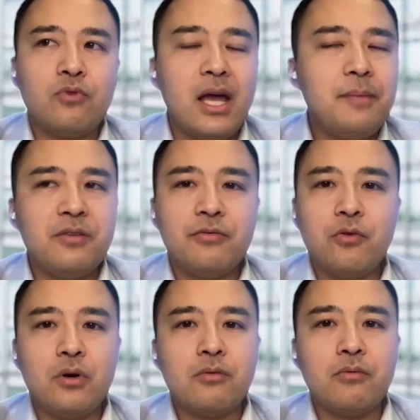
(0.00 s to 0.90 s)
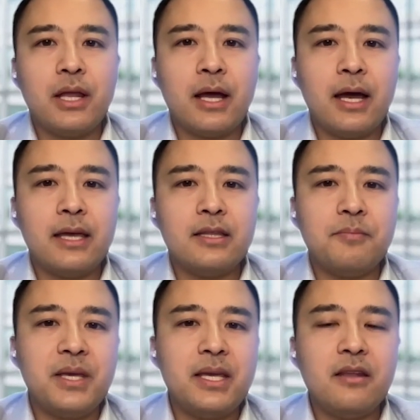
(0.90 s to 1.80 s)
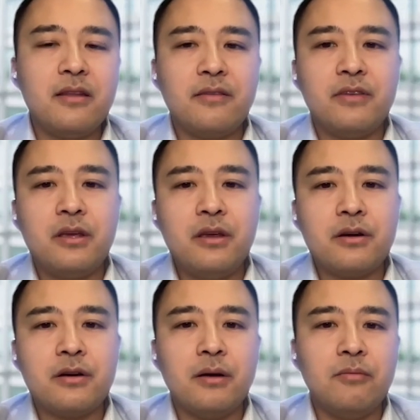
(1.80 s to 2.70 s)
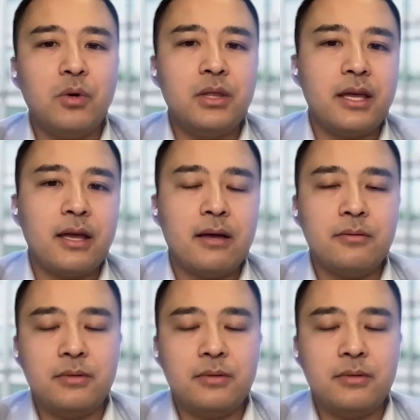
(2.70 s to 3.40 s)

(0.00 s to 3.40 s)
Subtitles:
right before the rate hike in the beginning of the year, when they,